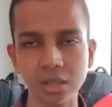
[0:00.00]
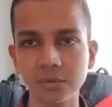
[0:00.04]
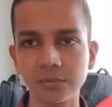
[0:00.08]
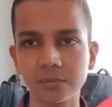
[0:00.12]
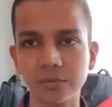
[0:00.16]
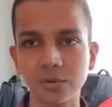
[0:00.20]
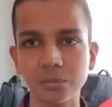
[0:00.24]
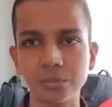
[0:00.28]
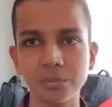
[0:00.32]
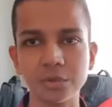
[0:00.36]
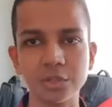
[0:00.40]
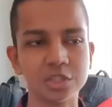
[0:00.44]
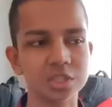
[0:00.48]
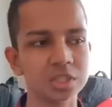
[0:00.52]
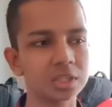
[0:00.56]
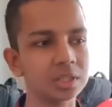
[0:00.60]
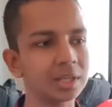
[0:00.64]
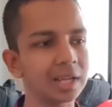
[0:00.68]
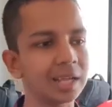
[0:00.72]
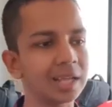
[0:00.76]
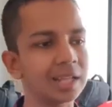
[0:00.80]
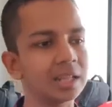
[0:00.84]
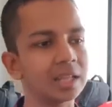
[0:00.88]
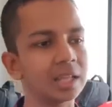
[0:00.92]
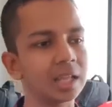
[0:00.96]

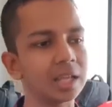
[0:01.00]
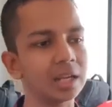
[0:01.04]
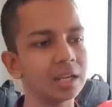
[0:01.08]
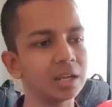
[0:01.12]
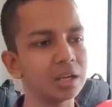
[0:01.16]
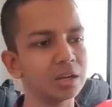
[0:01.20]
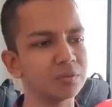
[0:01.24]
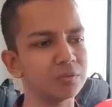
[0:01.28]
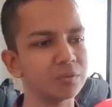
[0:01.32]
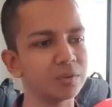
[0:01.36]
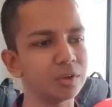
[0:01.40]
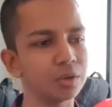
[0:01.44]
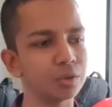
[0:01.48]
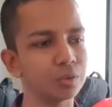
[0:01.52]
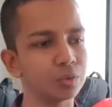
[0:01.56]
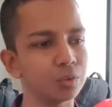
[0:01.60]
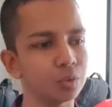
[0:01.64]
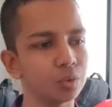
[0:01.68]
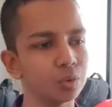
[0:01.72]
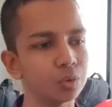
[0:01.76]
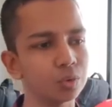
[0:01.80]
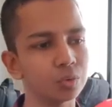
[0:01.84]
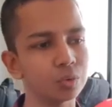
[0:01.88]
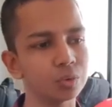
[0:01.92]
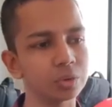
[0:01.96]
information, and then it will
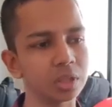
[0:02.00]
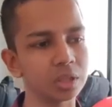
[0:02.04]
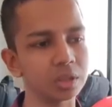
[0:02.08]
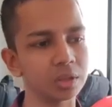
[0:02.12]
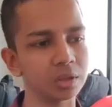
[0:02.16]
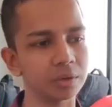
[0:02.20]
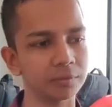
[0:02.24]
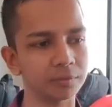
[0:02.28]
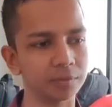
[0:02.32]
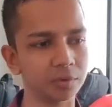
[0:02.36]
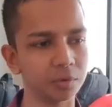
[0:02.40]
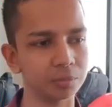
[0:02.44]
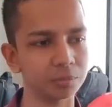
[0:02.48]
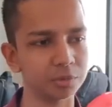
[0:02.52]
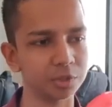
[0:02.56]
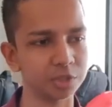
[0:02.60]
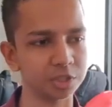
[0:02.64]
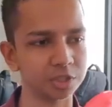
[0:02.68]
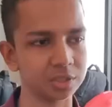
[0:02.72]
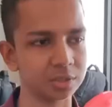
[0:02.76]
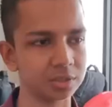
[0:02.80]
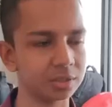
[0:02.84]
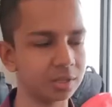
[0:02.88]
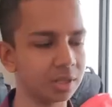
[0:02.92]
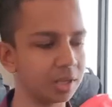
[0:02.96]
go to this
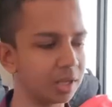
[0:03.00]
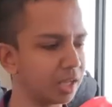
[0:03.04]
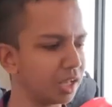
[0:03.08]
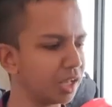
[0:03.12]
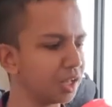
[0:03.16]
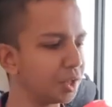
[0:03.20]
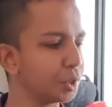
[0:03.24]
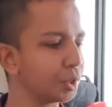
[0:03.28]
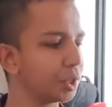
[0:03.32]
information.